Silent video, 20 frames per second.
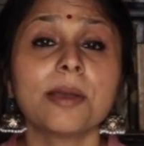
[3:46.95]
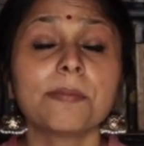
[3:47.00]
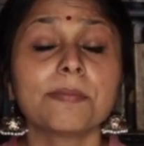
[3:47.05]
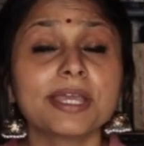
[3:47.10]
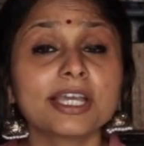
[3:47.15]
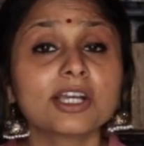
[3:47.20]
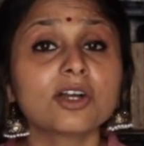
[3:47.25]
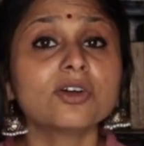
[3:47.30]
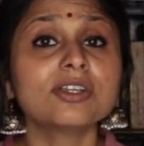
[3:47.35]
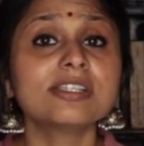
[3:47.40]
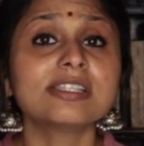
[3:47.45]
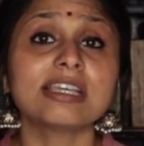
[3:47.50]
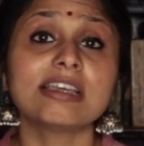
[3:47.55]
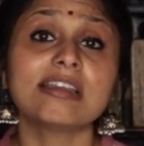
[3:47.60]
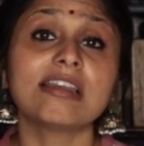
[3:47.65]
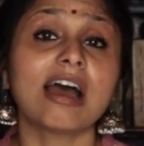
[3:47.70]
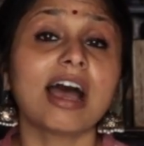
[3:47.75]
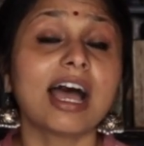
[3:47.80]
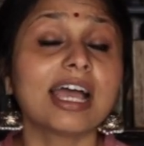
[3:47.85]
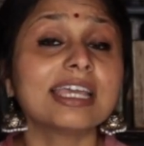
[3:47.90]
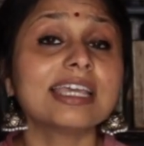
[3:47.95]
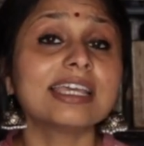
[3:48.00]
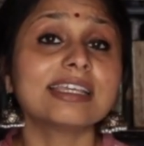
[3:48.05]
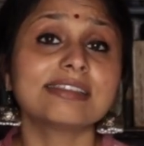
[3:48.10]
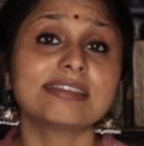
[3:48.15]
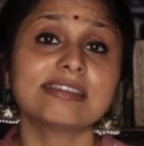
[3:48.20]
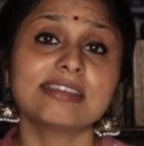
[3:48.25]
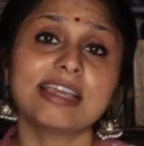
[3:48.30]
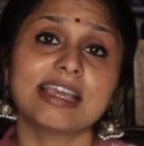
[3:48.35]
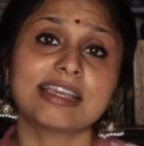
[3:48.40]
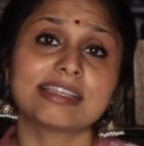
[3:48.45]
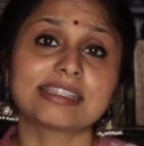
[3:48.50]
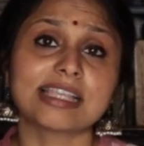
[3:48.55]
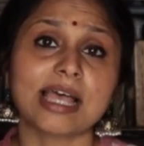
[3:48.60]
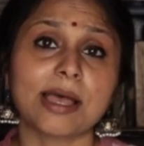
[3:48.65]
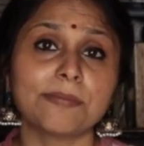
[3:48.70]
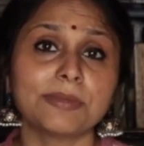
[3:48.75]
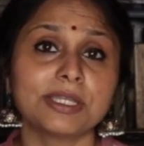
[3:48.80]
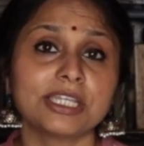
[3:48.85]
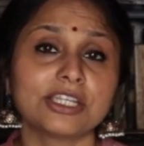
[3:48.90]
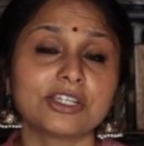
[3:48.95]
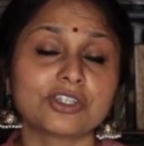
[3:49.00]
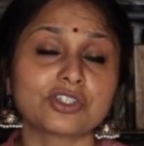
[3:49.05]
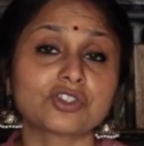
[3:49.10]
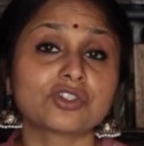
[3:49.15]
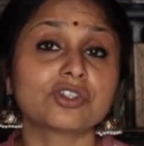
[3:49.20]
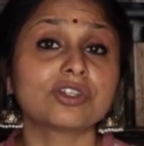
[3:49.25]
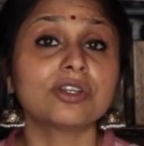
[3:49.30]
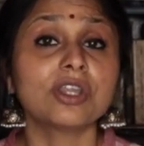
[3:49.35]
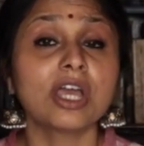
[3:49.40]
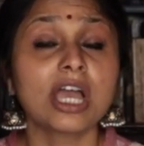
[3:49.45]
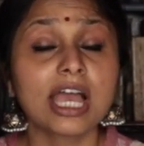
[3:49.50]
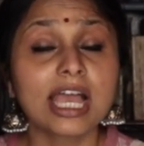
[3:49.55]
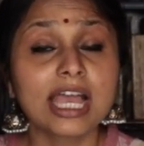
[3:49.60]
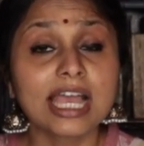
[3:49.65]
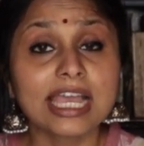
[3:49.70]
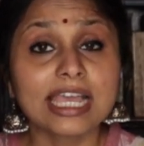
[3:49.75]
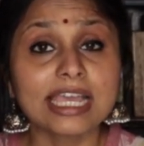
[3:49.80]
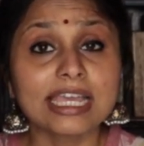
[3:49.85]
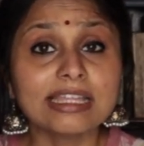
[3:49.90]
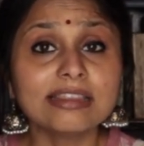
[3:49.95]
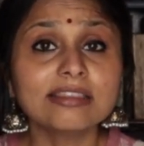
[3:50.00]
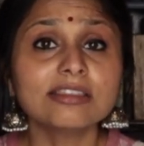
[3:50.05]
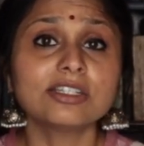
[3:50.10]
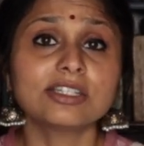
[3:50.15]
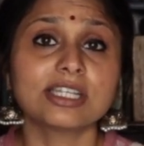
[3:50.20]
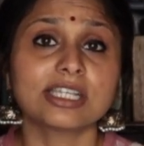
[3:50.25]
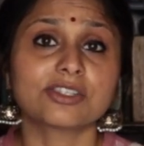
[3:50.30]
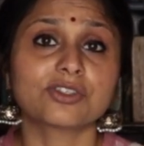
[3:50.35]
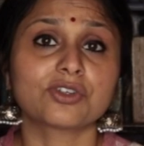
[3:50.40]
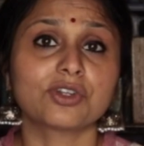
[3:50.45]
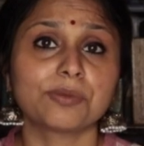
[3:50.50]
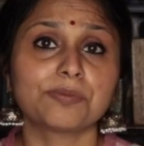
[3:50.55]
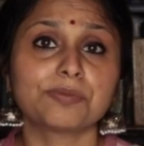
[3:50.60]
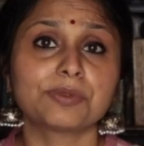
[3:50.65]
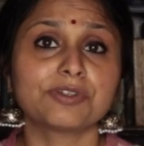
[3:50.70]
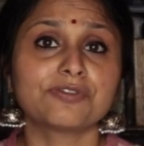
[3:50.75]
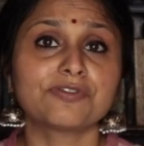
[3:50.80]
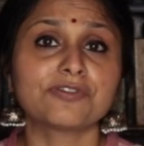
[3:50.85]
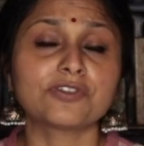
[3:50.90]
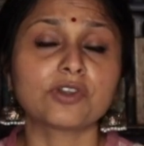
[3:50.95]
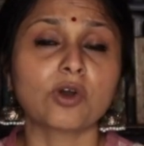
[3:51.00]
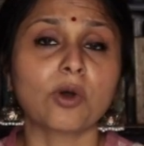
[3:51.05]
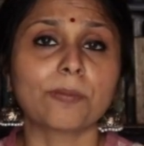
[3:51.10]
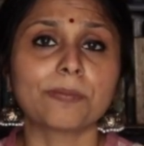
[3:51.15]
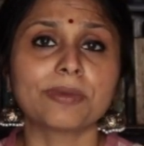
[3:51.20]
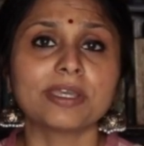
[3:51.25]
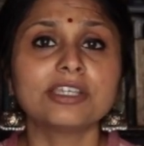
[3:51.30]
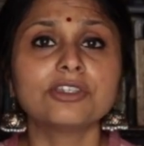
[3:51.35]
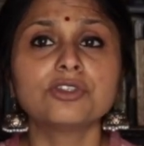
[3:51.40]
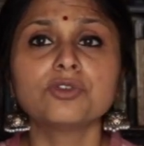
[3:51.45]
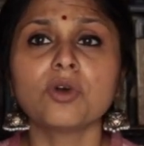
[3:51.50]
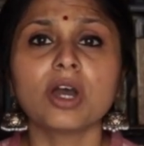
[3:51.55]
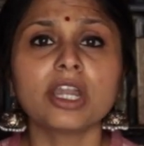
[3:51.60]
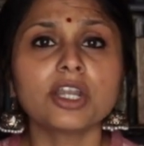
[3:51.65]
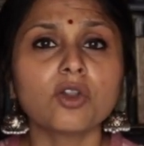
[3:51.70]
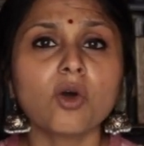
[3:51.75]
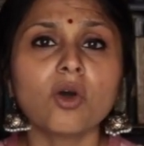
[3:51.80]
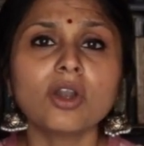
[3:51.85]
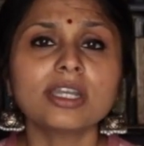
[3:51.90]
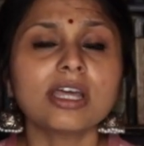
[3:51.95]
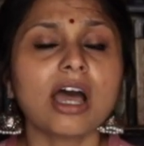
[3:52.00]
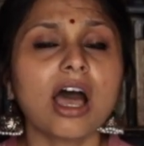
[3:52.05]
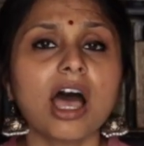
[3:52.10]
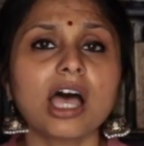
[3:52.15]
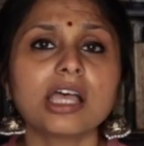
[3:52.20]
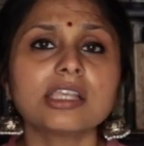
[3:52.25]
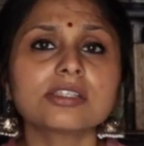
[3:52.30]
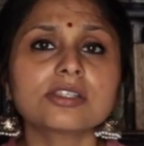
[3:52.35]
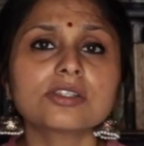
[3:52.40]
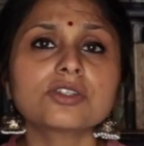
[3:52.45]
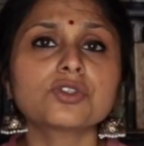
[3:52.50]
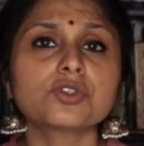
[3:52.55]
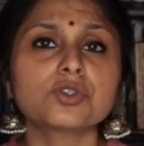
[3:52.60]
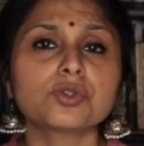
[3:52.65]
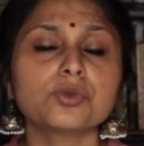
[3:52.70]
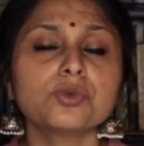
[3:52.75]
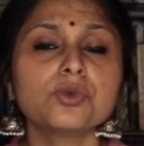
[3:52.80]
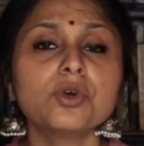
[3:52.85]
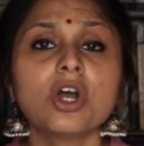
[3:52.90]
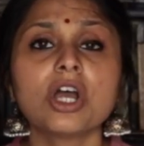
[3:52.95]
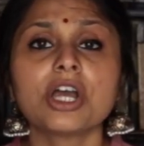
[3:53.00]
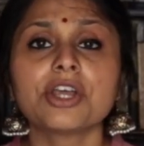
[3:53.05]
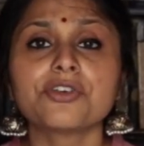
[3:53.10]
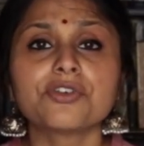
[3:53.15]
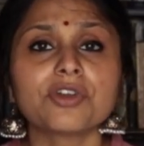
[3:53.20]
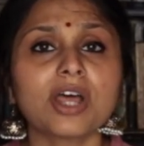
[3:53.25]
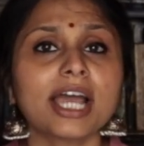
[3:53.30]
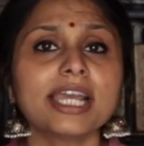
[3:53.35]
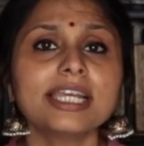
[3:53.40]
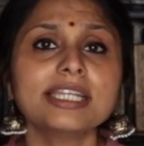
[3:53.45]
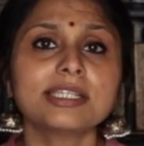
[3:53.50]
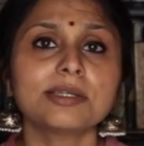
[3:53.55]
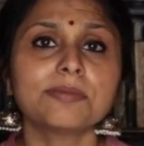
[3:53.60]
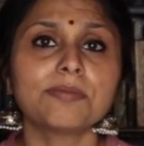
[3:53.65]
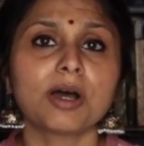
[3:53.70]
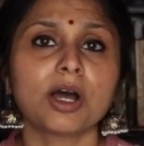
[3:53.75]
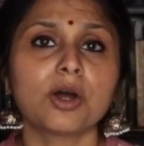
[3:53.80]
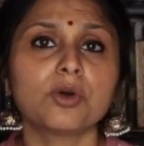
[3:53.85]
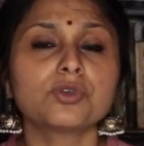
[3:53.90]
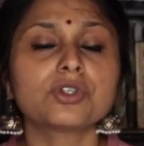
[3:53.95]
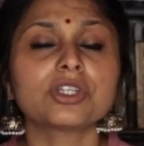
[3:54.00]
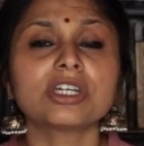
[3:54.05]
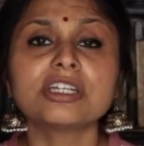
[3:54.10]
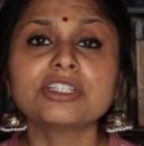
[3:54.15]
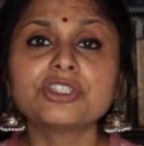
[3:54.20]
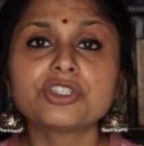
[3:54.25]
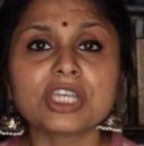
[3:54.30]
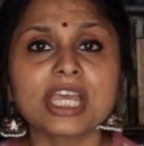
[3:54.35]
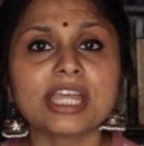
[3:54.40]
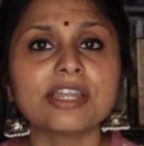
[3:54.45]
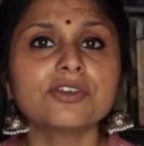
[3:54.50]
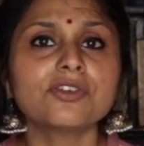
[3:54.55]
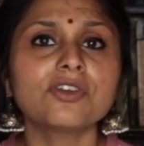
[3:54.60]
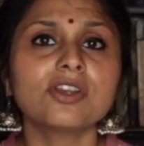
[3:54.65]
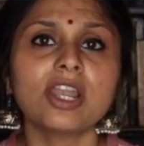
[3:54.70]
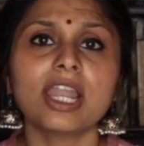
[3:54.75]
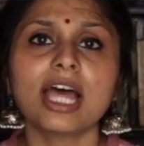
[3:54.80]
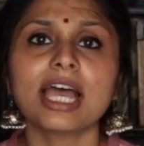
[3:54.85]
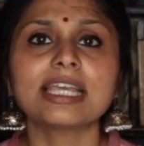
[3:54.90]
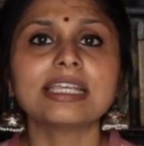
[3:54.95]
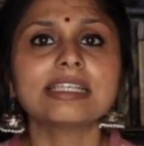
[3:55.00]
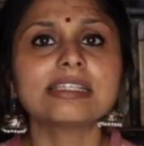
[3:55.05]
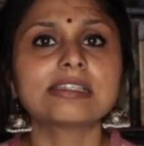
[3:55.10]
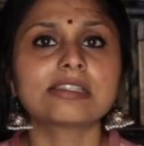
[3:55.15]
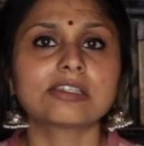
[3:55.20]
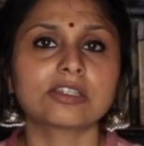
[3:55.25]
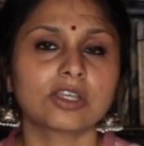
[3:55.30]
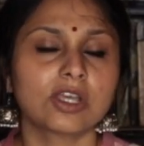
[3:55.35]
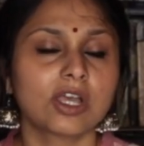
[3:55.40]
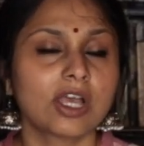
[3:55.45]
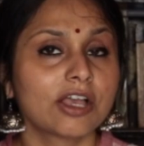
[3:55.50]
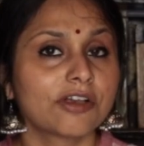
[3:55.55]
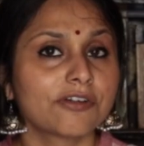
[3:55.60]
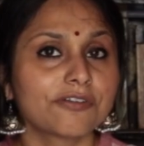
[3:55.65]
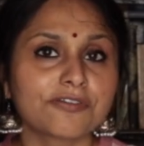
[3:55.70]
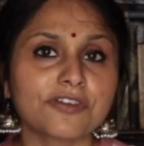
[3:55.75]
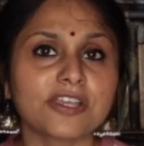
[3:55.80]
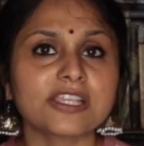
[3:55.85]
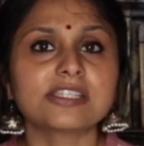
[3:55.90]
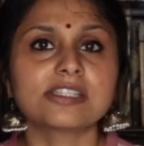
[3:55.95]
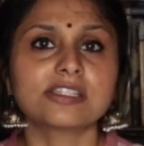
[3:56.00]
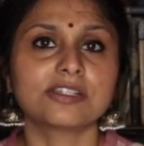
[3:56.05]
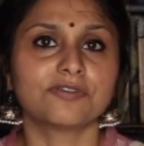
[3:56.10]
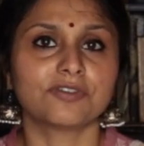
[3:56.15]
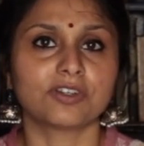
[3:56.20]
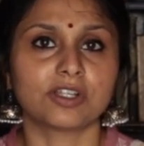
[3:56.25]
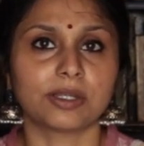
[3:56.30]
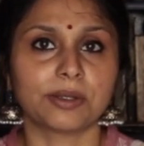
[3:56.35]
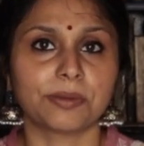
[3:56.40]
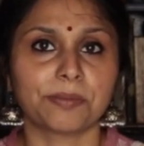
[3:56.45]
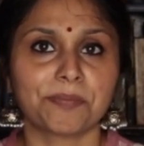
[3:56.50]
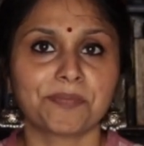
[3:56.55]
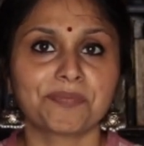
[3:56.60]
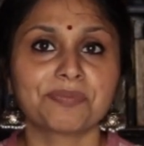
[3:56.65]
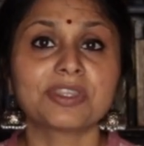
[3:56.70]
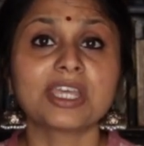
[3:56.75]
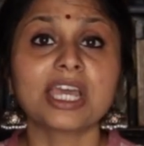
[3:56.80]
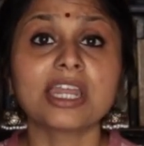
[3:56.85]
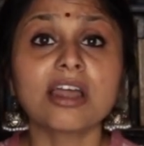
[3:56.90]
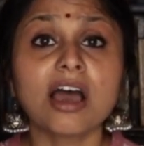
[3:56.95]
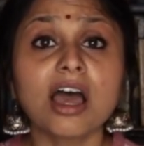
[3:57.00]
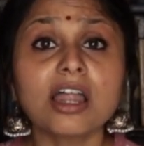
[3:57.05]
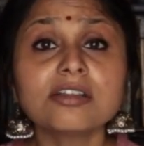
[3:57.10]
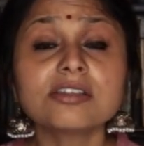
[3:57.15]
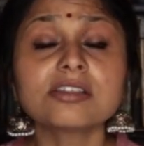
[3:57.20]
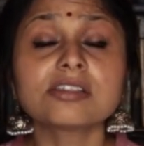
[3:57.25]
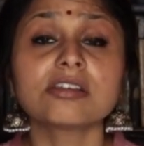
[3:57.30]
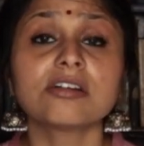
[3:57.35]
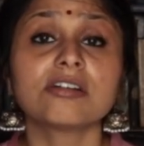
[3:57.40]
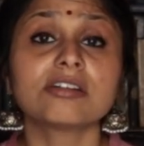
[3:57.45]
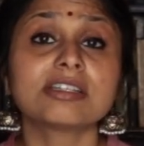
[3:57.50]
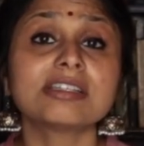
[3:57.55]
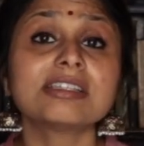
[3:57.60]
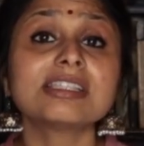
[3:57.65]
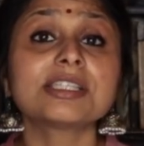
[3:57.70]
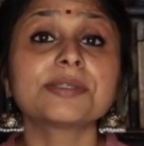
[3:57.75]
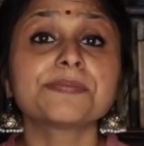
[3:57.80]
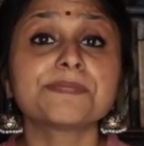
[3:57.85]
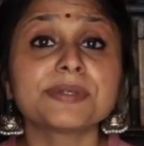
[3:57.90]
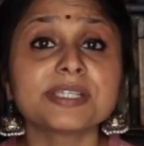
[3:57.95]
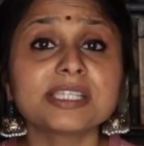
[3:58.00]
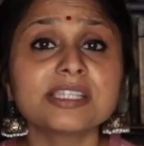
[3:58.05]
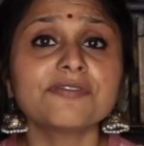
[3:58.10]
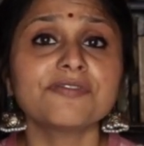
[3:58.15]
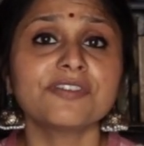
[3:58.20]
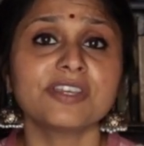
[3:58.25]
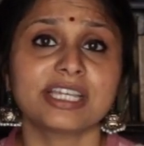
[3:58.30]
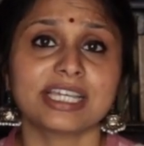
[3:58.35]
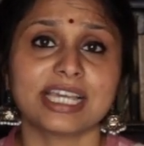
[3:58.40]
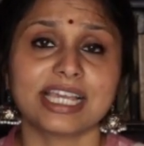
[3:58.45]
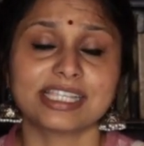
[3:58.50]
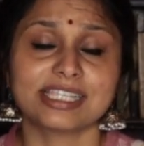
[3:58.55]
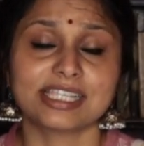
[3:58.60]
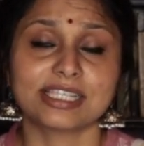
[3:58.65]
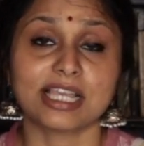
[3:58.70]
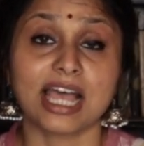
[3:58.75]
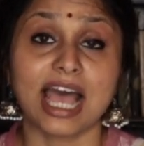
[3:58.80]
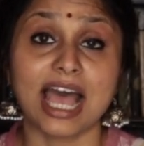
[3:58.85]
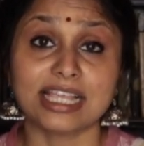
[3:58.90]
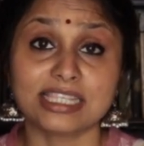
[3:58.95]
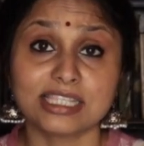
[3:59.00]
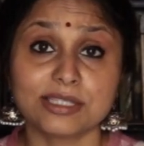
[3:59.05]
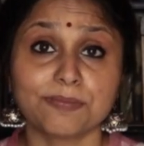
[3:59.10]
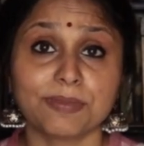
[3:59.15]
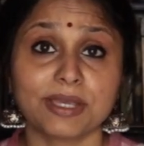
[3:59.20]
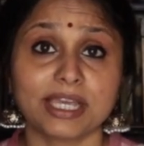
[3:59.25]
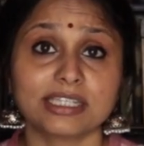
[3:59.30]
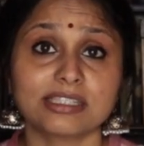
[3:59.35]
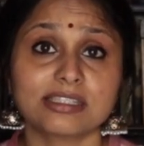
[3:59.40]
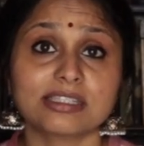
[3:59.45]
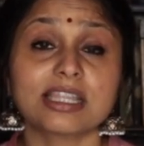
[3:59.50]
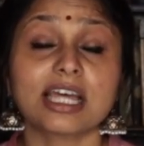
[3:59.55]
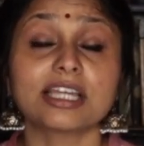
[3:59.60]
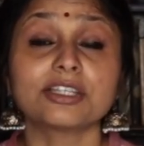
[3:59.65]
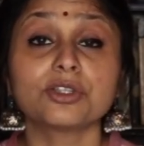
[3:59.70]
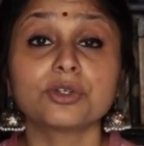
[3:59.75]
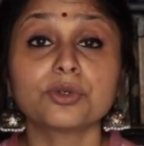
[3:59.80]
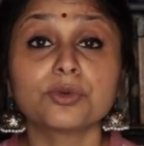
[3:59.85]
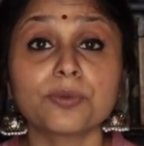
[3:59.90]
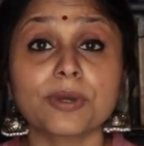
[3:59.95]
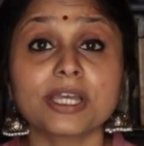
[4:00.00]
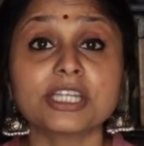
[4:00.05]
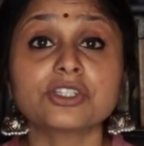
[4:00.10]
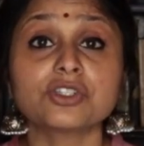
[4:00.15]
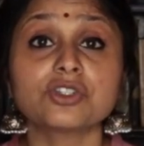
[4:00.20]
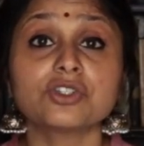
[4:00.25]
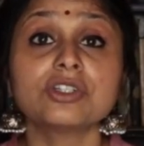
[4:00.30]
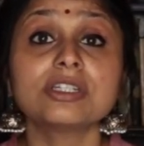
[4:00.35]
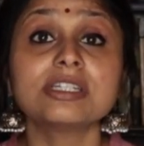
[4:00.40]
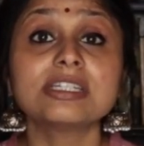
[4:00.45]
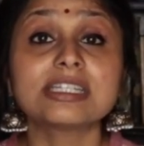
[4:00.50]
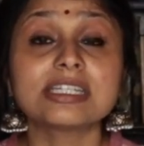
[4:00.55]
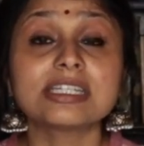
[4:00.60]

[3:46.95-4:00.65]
Because in ISC examination, in the descriptive topic, you are not asked to write about a generalized festival. There are certain specific aspects that the question